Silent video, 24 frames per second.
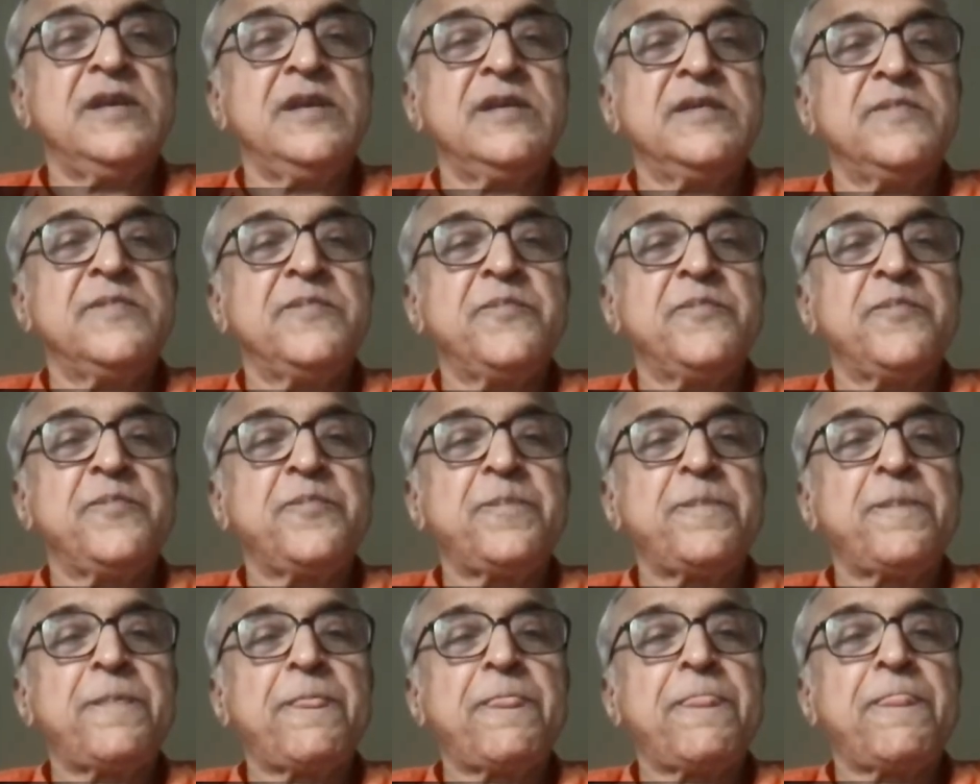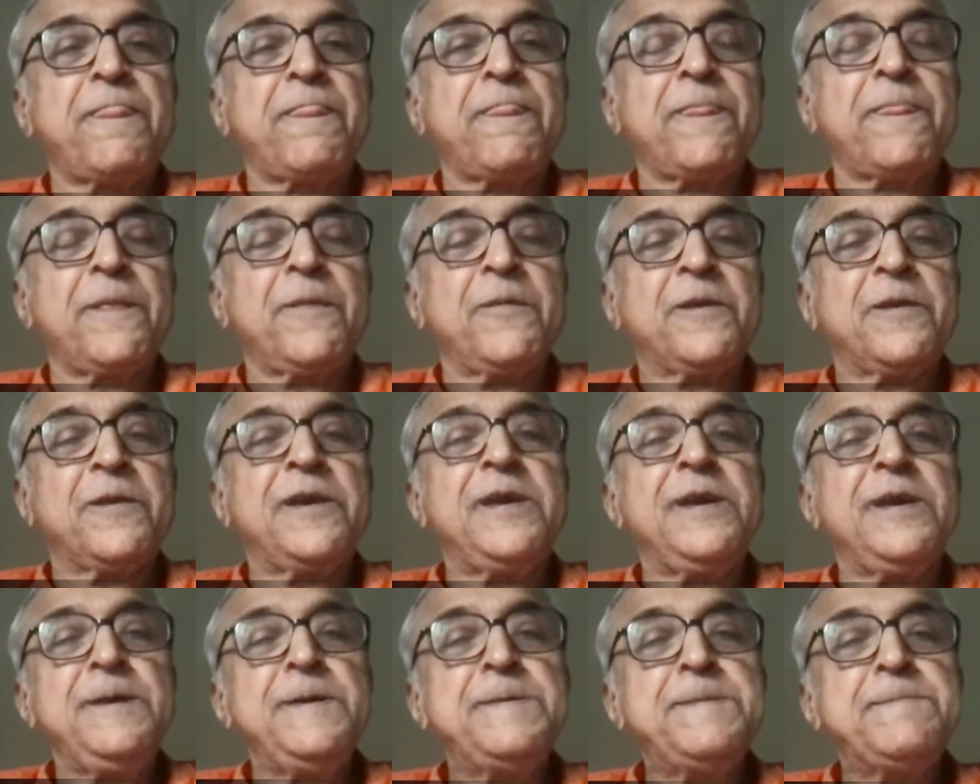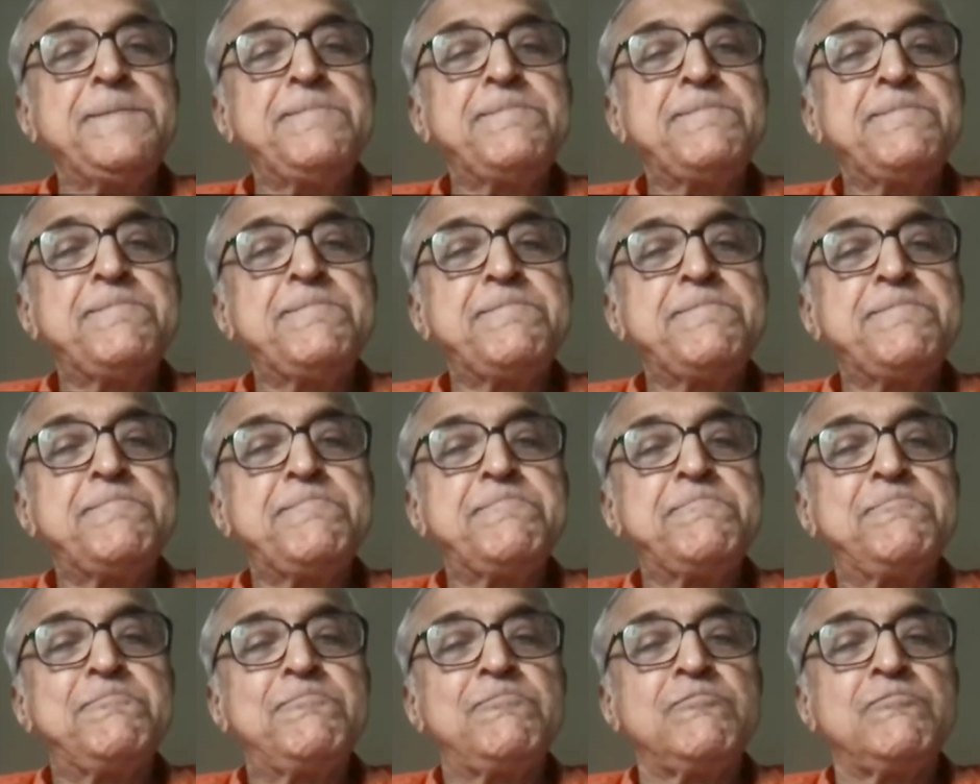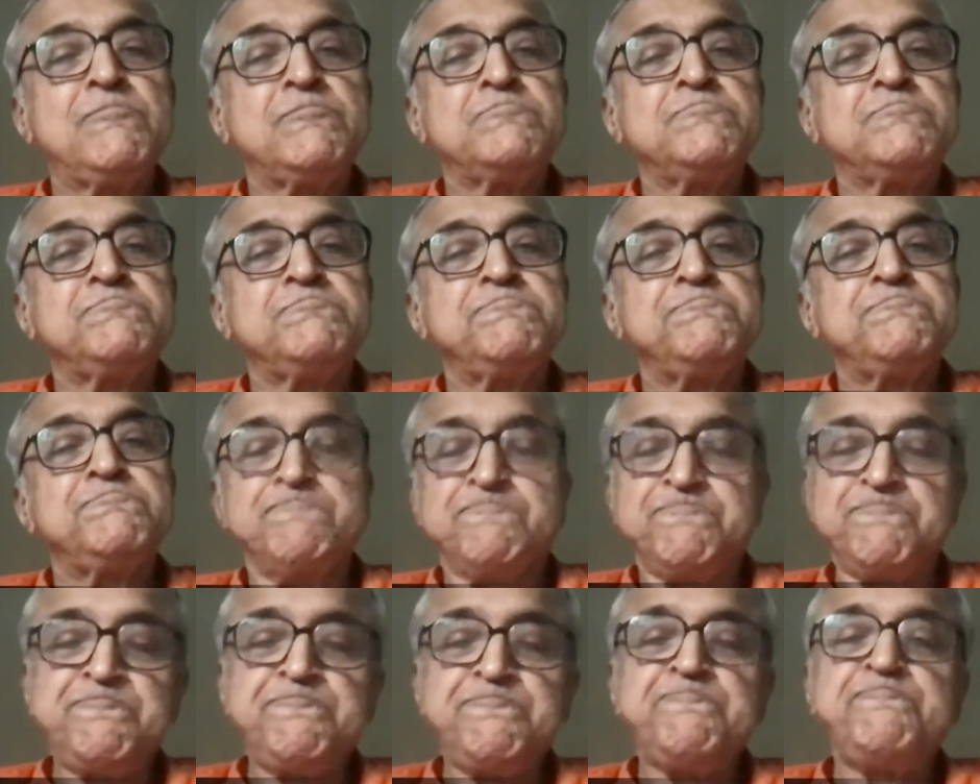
[no speech]